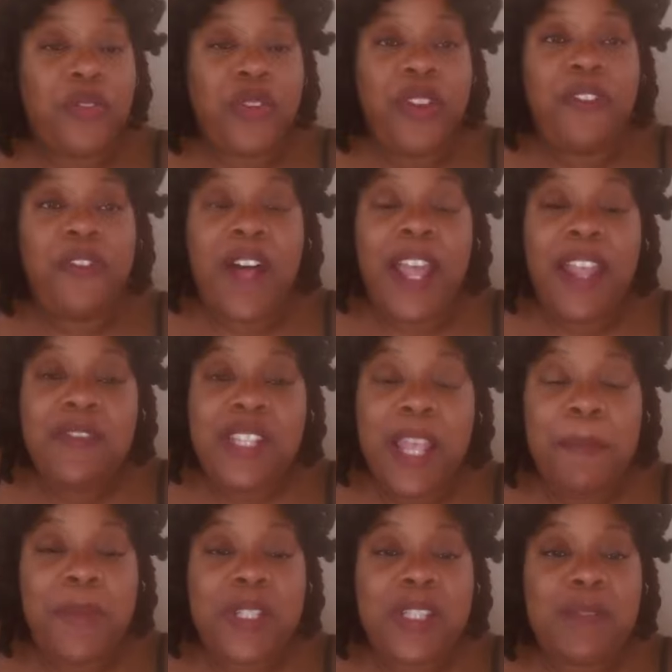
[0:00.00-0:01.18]
free
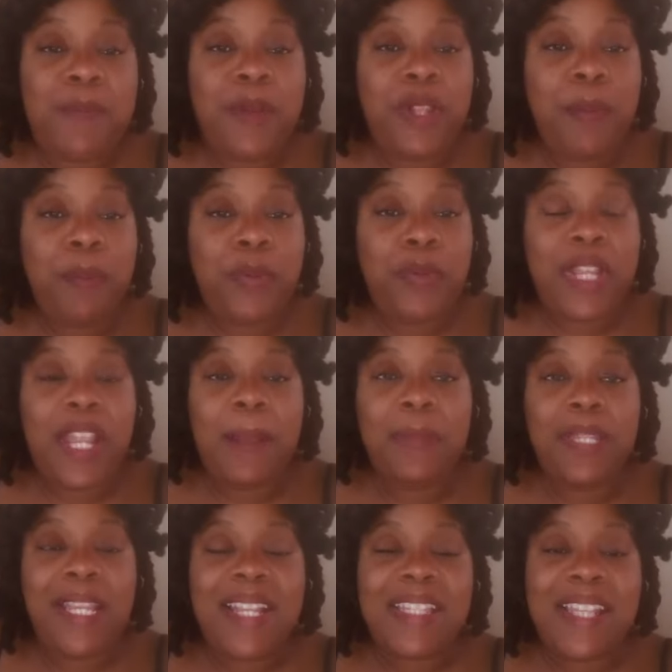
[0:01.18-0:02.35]
5-day business building bootcamp.
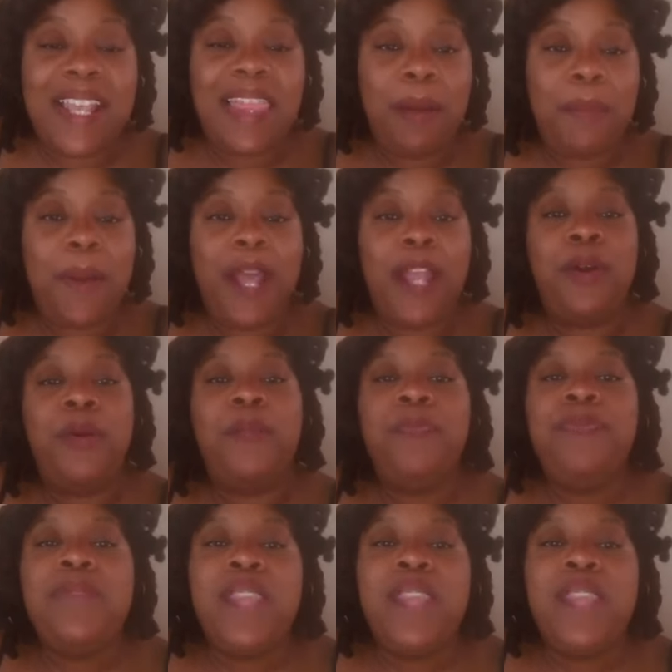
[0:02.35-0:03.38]
Link is in the bio.